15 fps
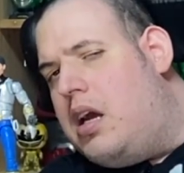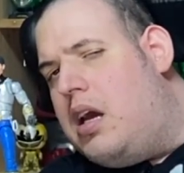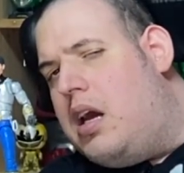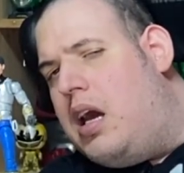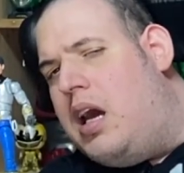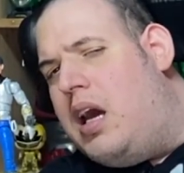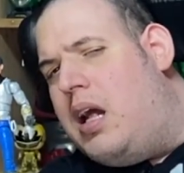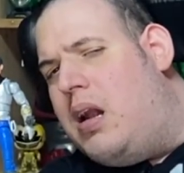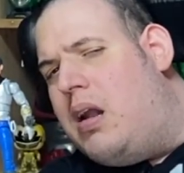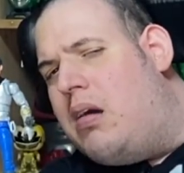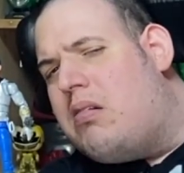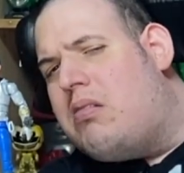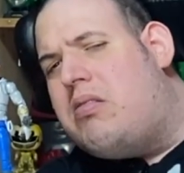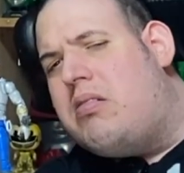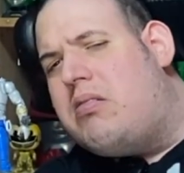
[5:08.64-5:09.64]
It
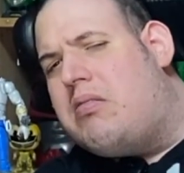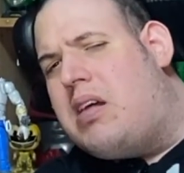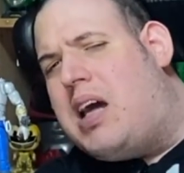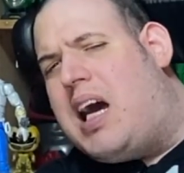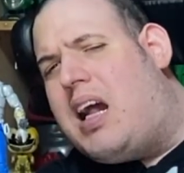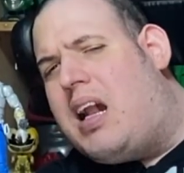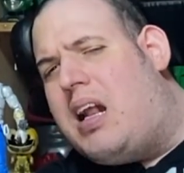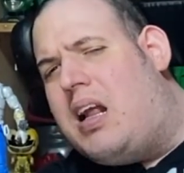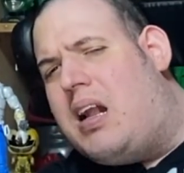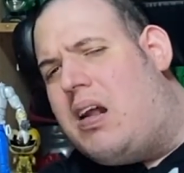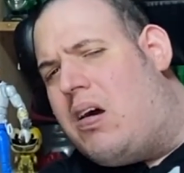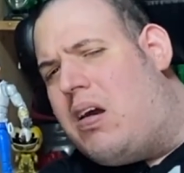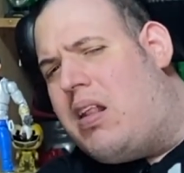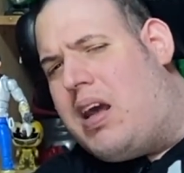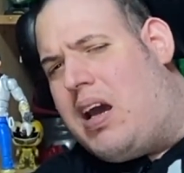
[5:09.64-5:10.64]
looks exactly
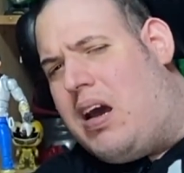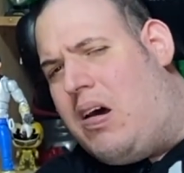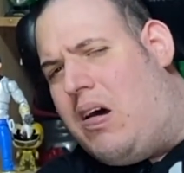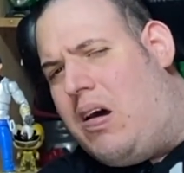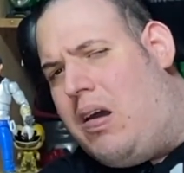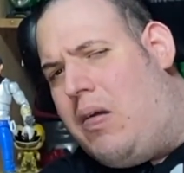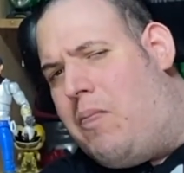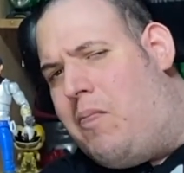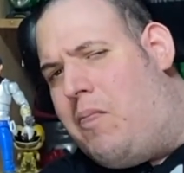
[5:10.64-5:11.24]
like the guy.